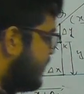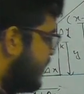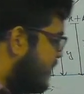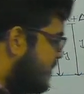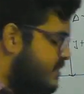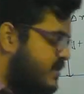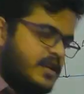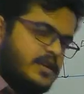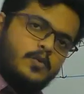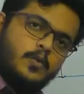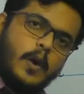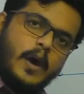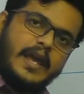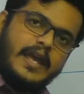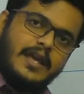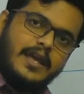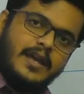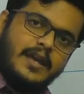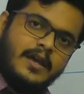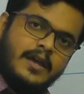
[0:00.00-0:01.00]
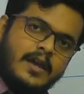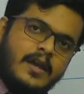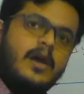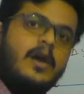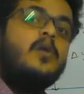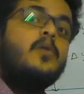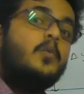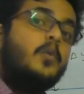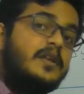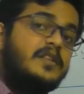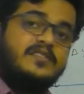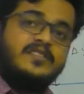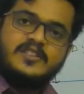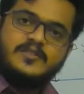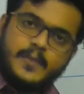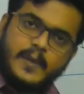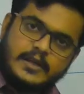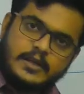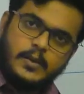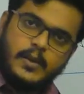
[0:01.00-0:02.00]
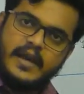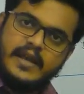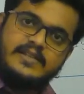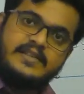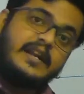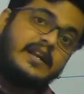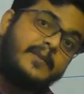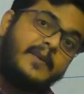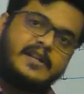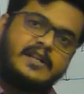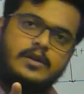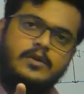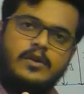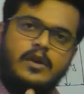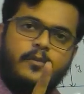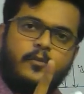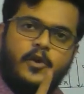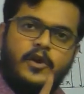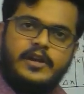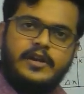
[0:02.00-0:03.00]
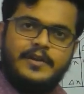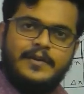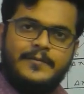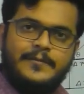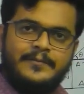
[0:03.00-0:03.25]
change in y with respect to x at a particular point.